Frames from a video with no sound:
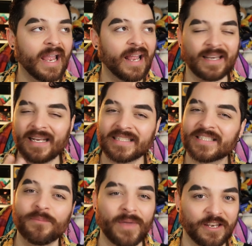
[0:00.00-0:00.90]
and it's
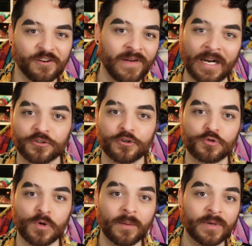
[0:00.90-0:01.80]
some manufactured
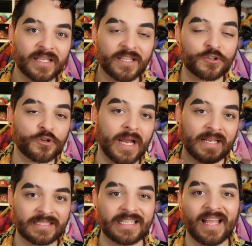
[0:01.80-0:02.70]
drama that they're
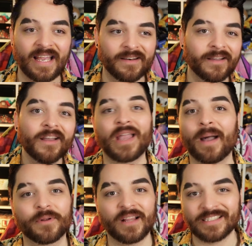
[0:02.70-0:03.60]
trying to then
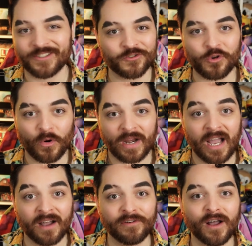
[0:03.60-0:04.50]
capitalize the story
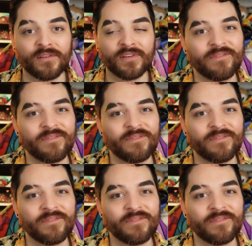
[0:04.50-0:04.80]
off of.